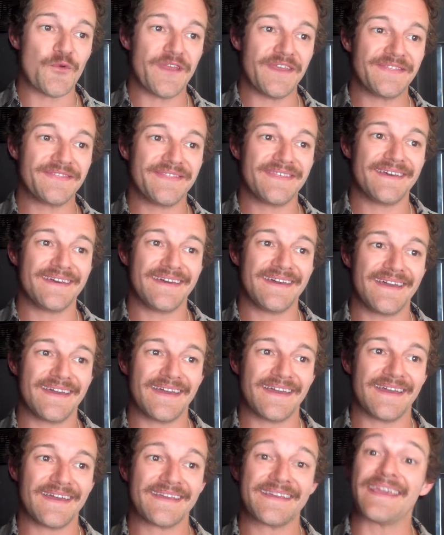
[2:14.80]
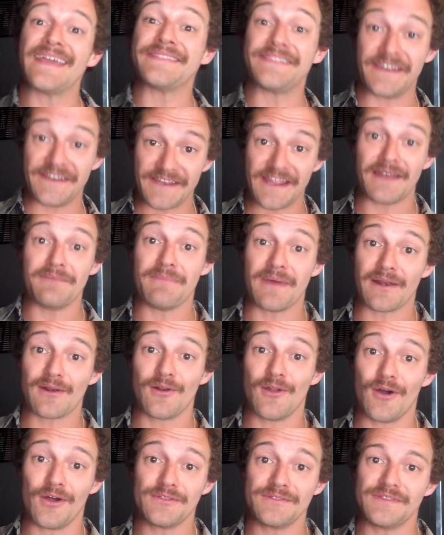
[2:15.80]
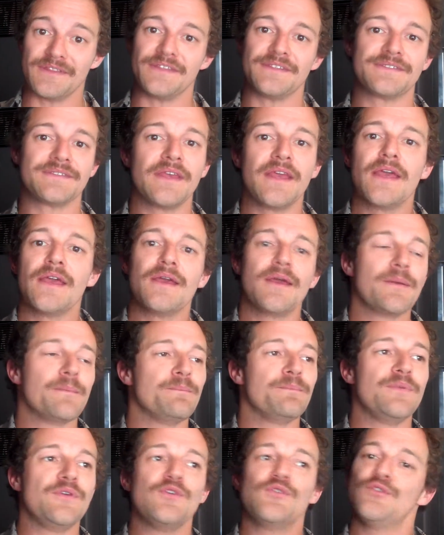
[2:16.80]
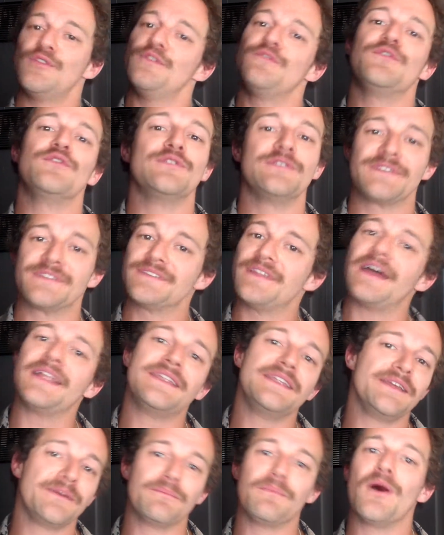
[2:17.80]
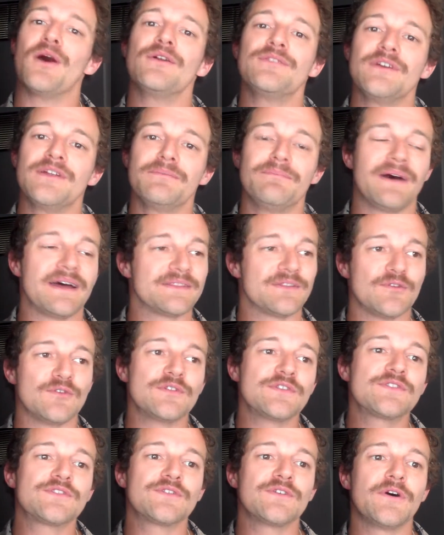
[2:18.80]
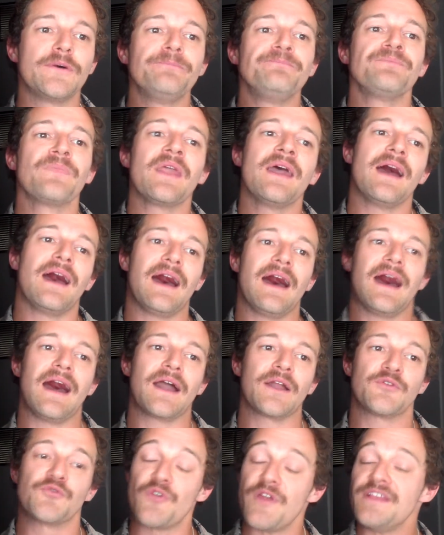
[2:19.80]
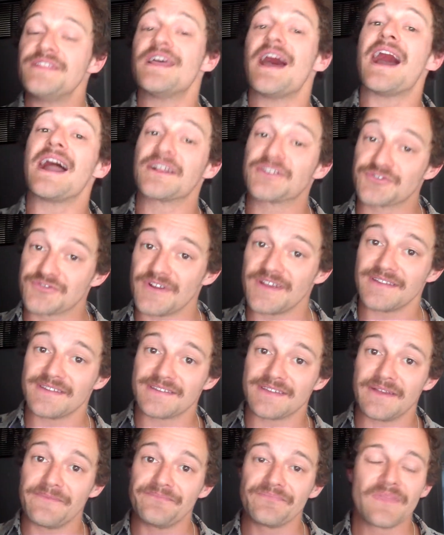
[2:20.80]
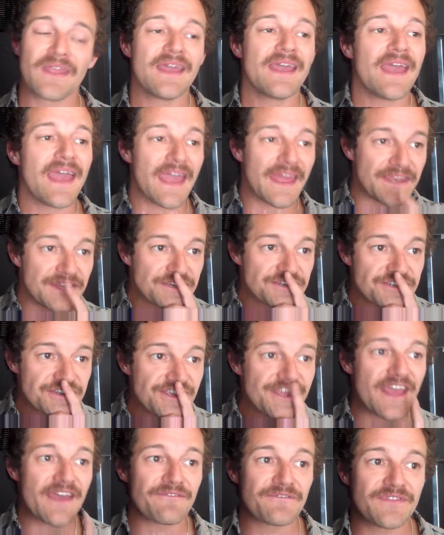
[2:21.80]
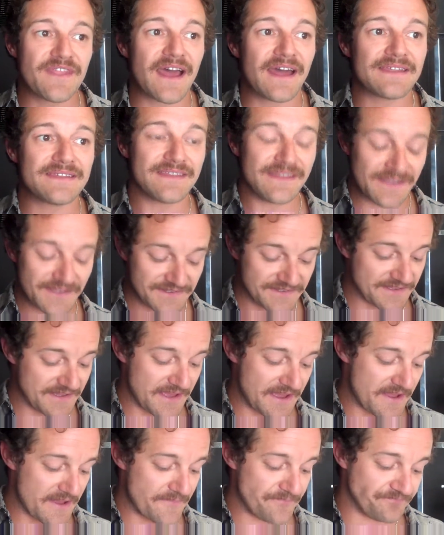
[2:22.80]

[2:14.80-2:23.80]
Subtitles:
with Catherine L. Marlon, this beautiful, stunning model, but also a great actress. And she have done this